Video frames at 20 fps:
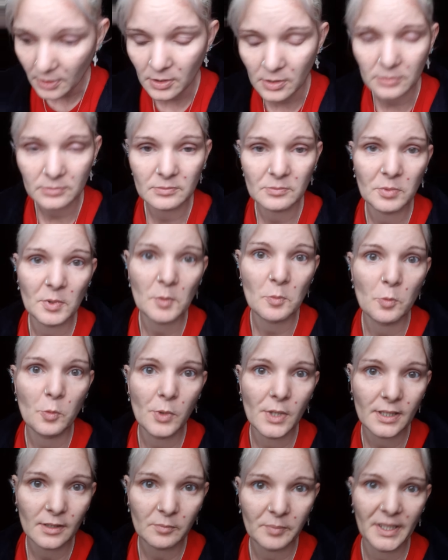Oh, we
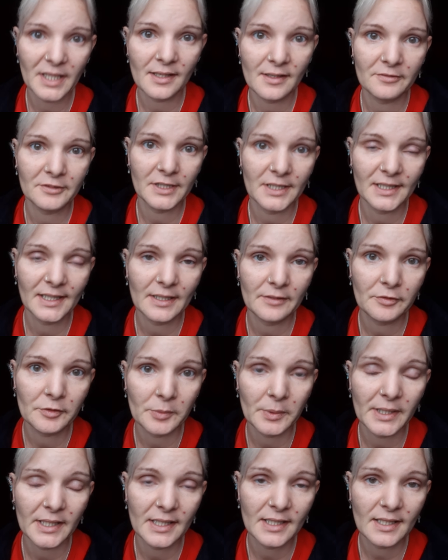will be having a
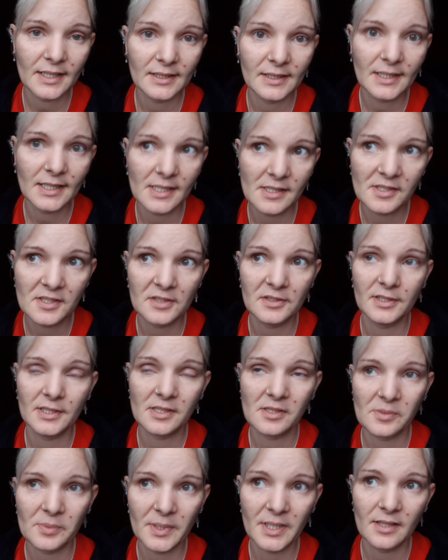giveaway in Easter
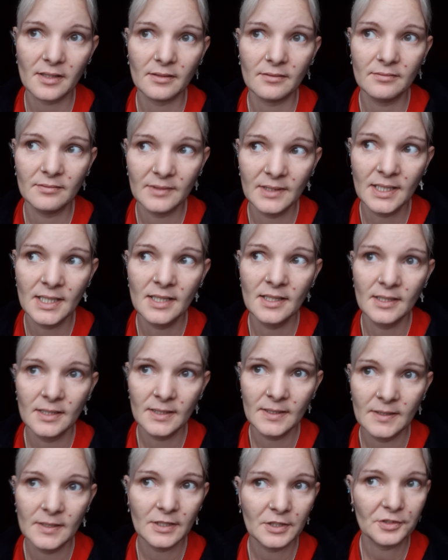as well.
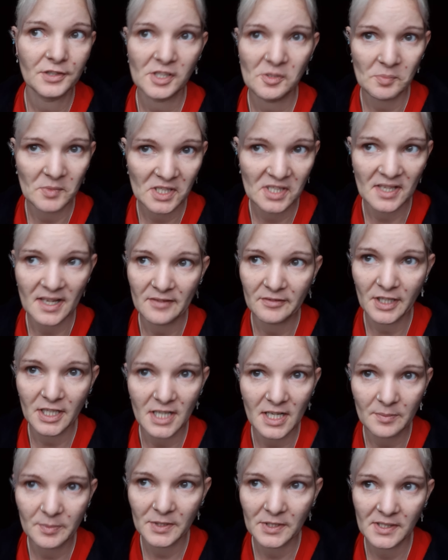Christmas never
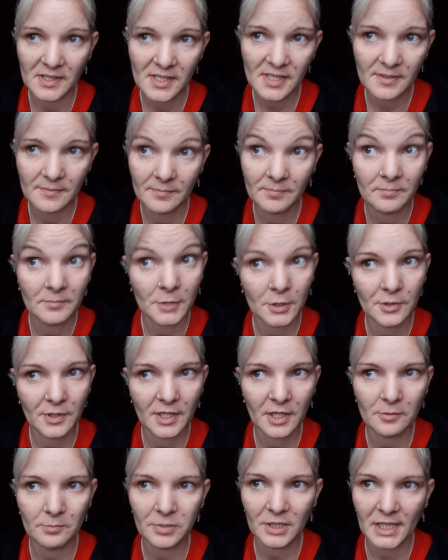happened. More
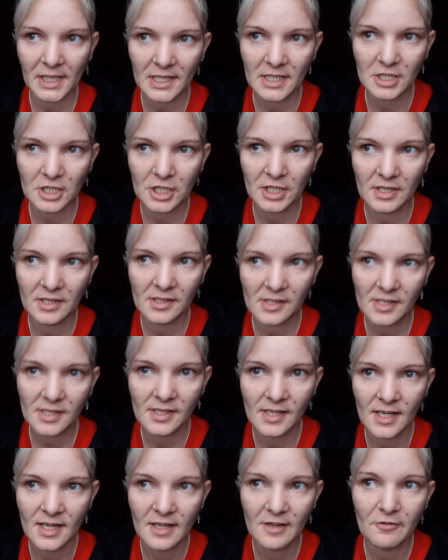complications.
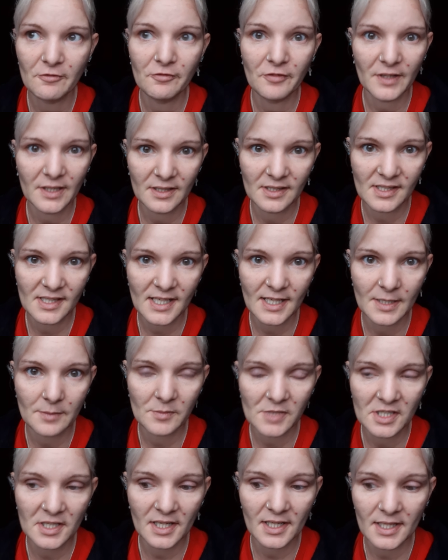
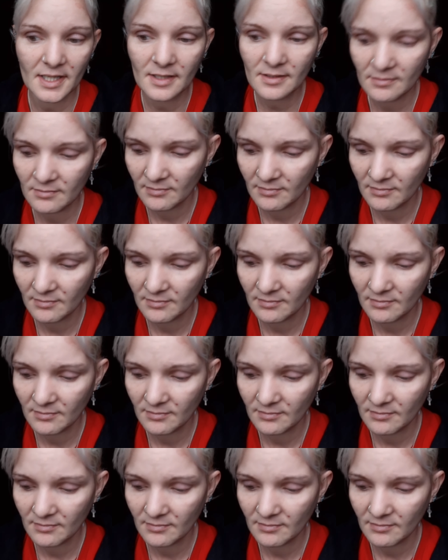Valentine's Day.